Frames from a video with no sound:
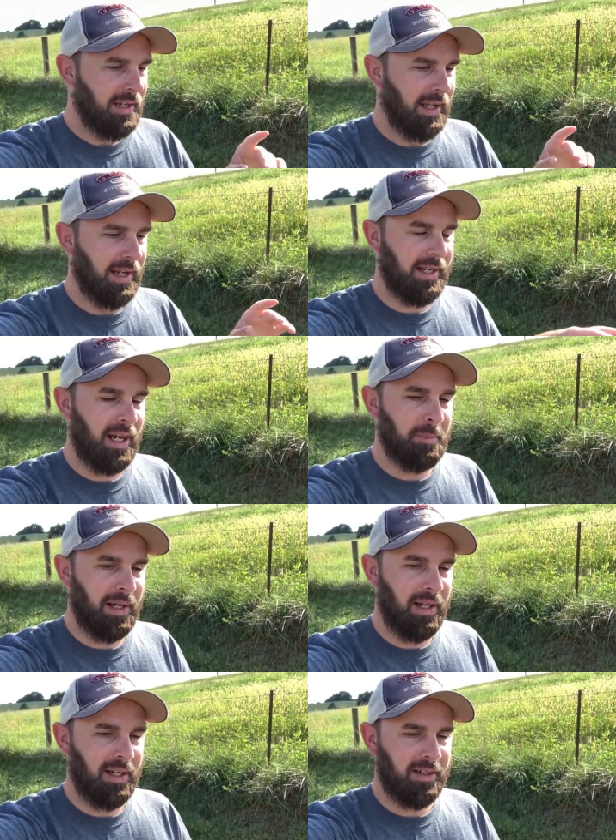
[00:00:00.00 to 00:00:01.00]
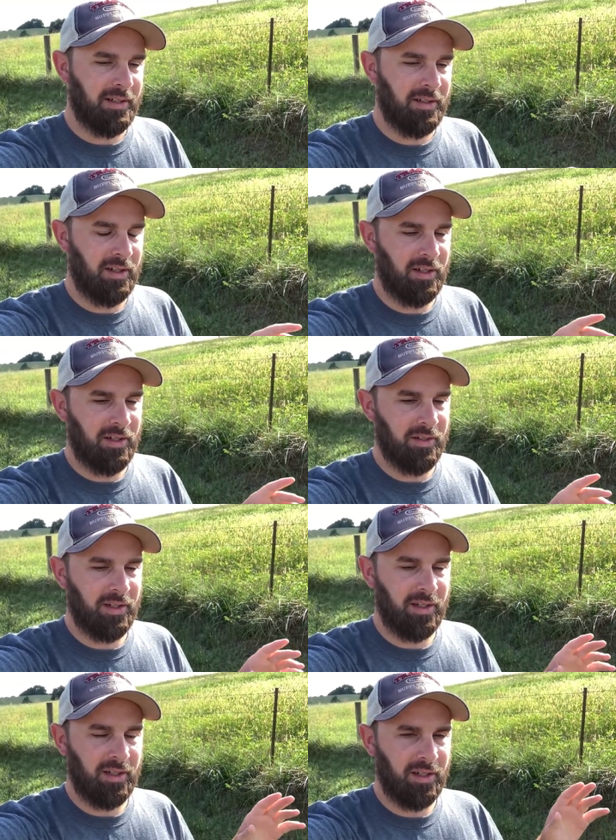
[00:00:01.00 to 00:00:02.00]
and i got back on
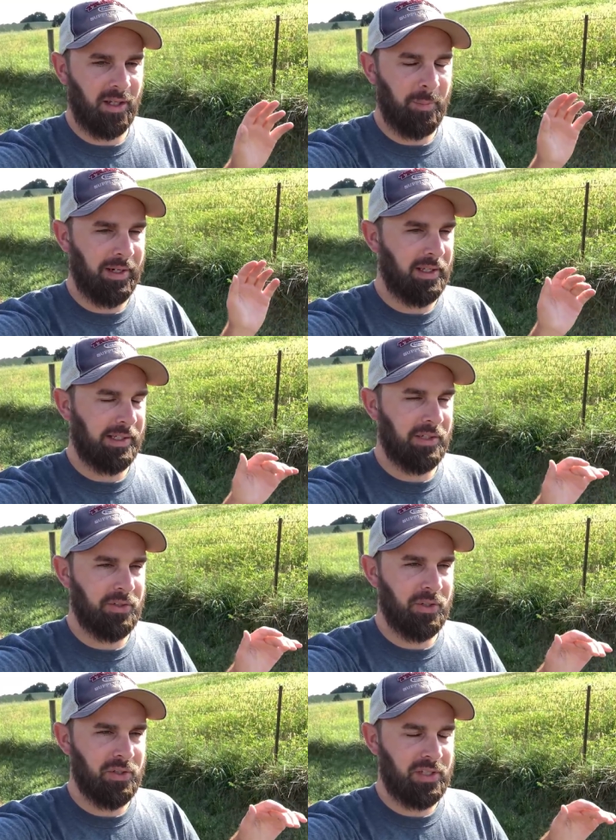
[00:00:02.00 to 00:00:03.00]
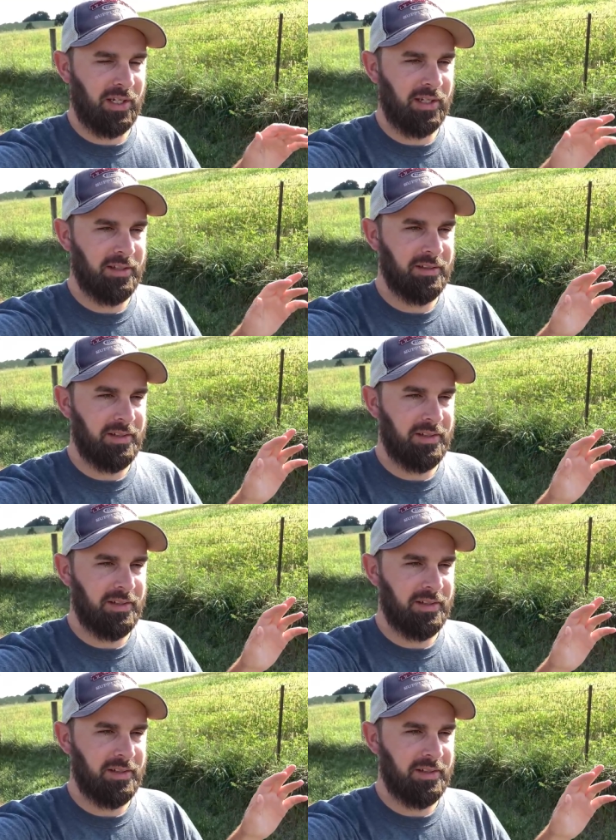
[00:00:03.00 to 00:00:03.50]
uh back like on tuesday